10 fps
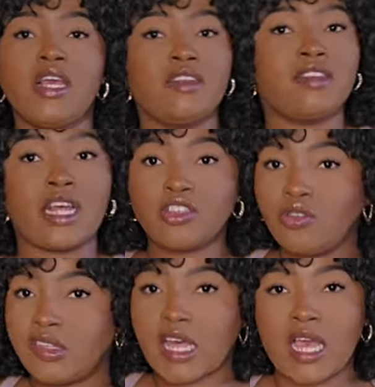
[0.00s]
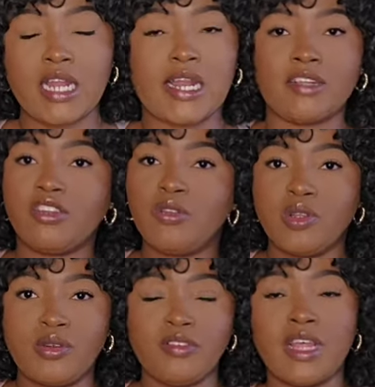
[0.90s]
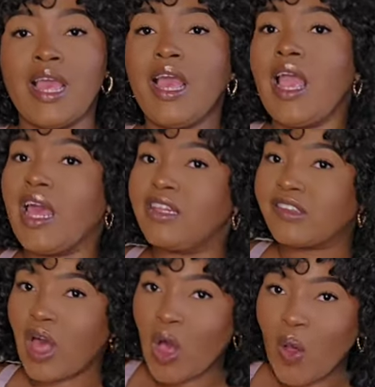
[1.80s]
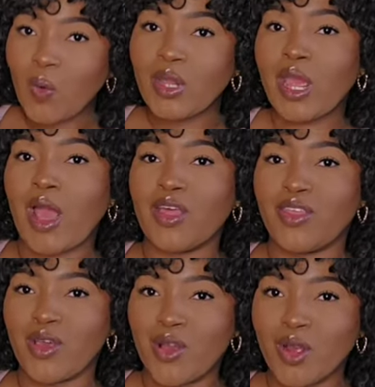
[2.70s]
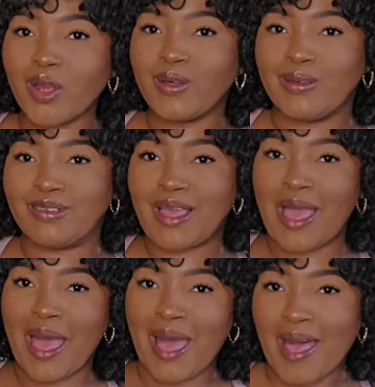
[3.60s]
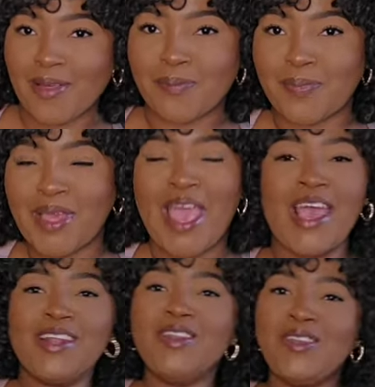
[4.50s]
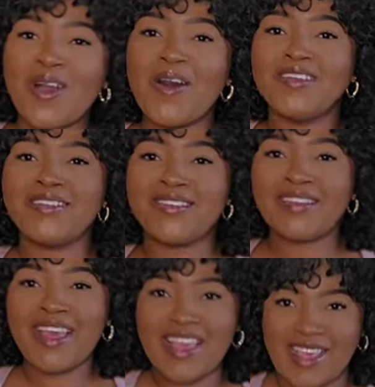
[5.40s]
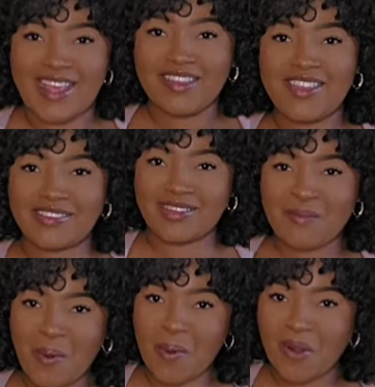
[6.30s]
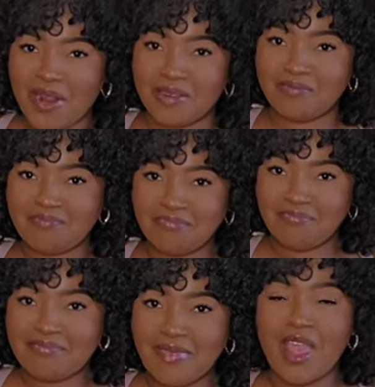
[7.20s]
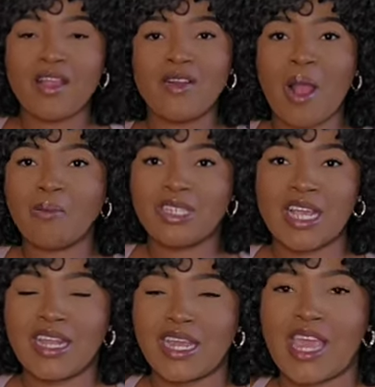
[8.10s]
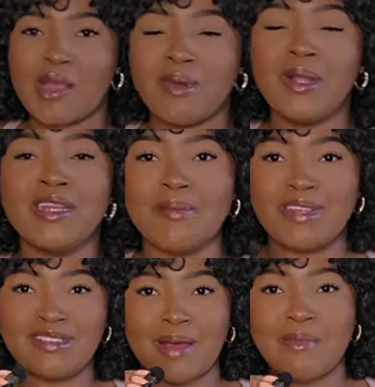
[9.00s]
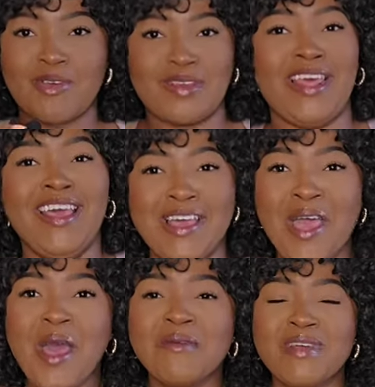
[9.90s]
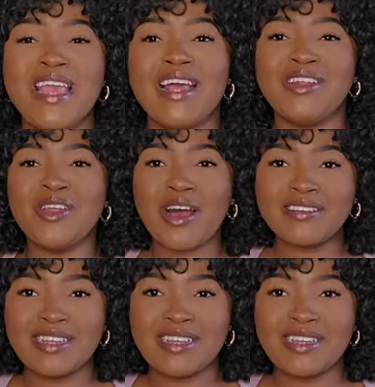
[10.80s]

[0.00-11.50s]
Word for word: It's not too tight, not too loose. And it's holding the girls up. Do y'all see the support? Girl, I'm shaking the camera. Let me stop moving. But yeah, do y'all